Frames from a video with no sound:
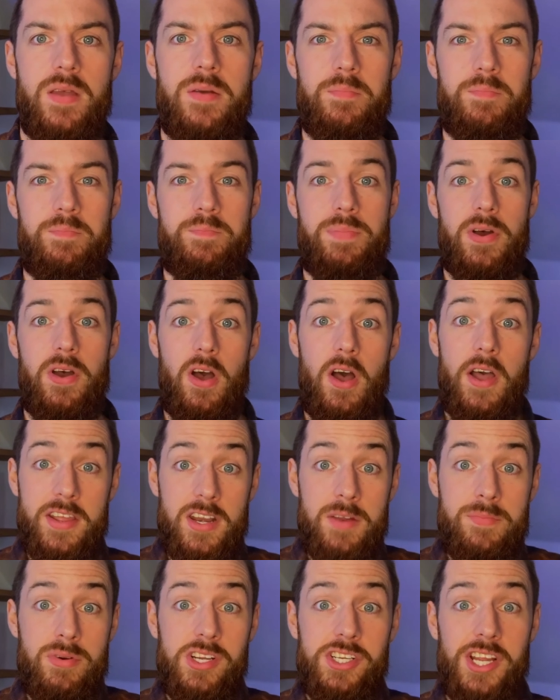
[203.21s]
But I can
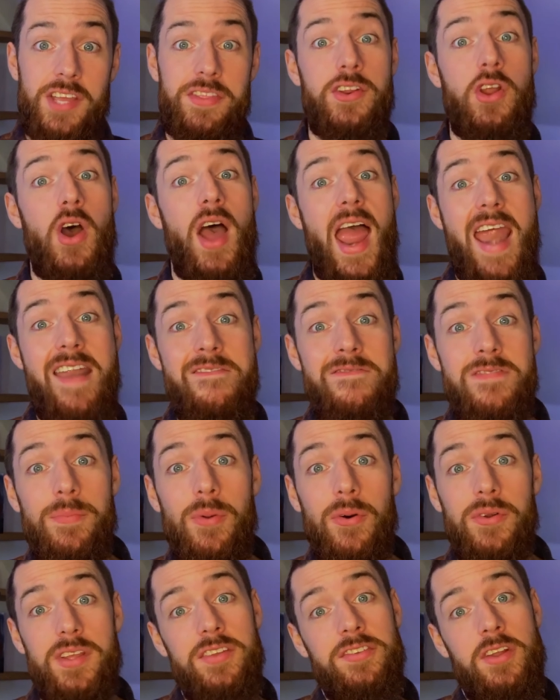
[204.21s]
appreciate that not
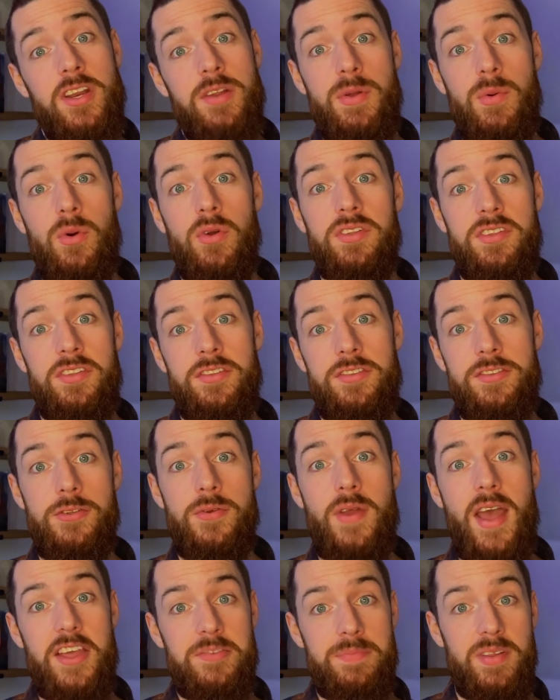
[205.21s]
everybody is going to be wanting to do
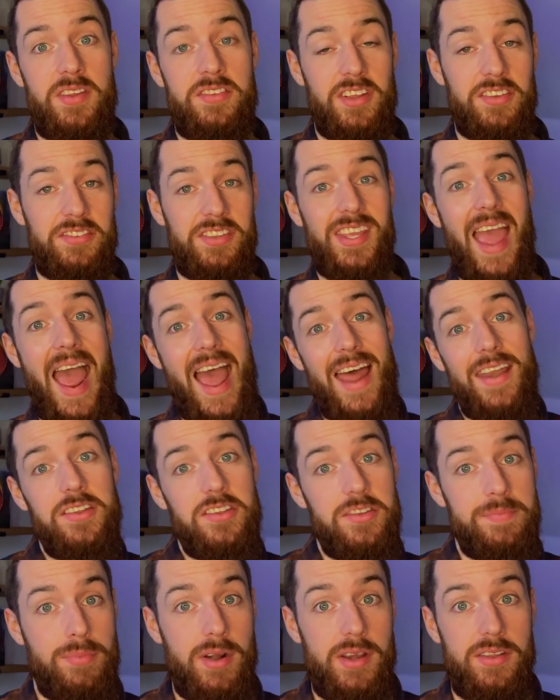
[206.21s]
SP60 and
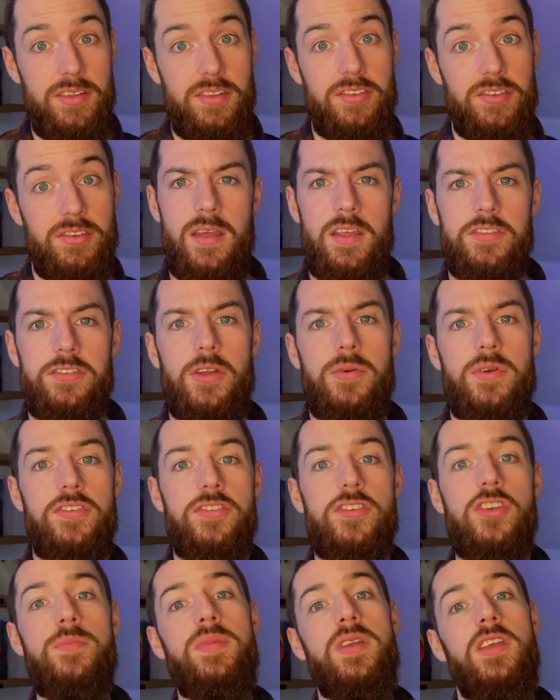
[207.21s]
sprints. So
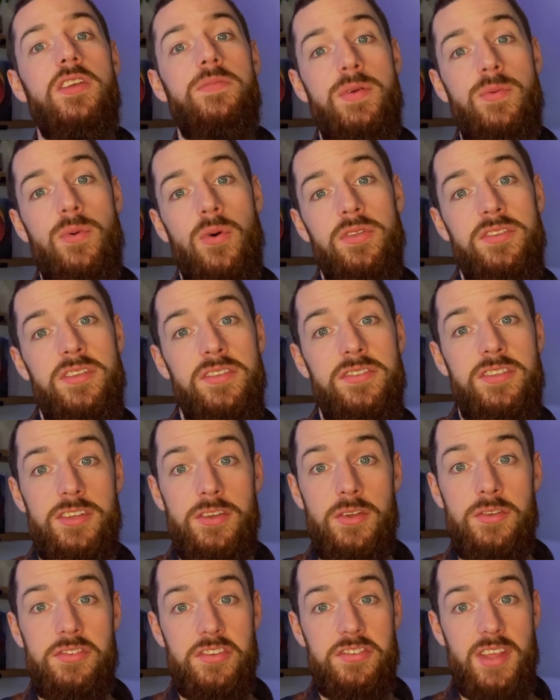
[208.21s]
assuming you'd be wanting to
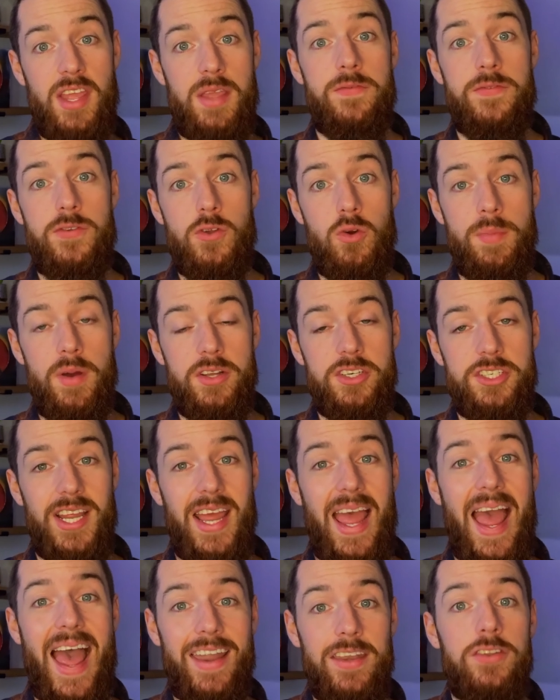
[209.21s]
use the same fuel
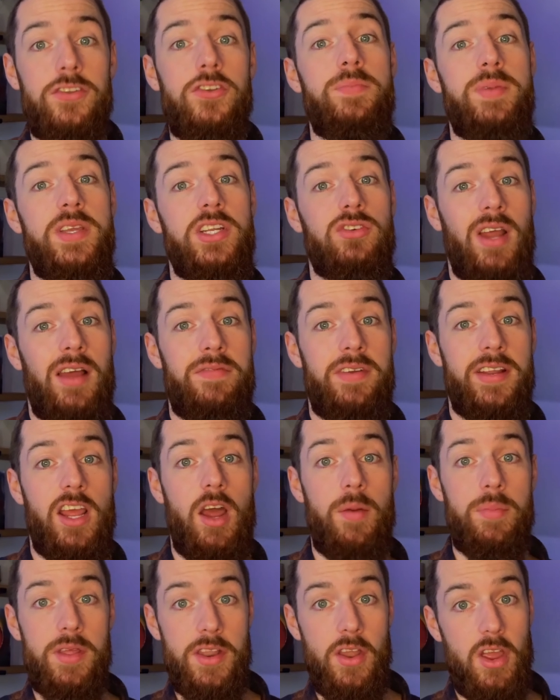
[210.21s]
budget and you'd be travelling
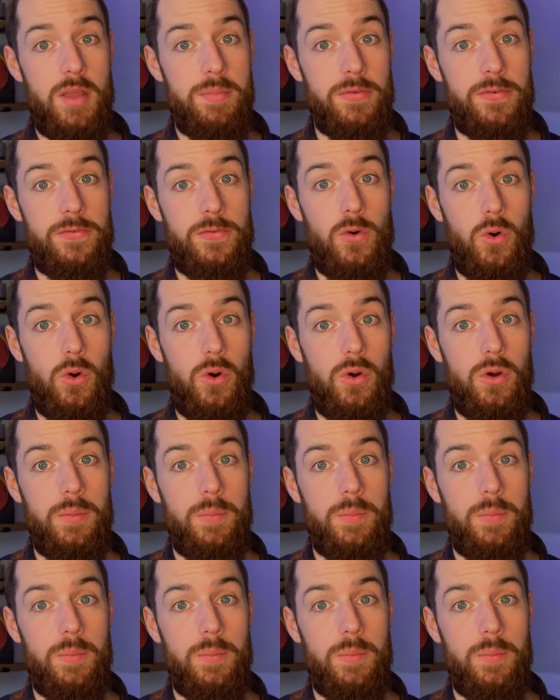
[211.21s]
up the night before,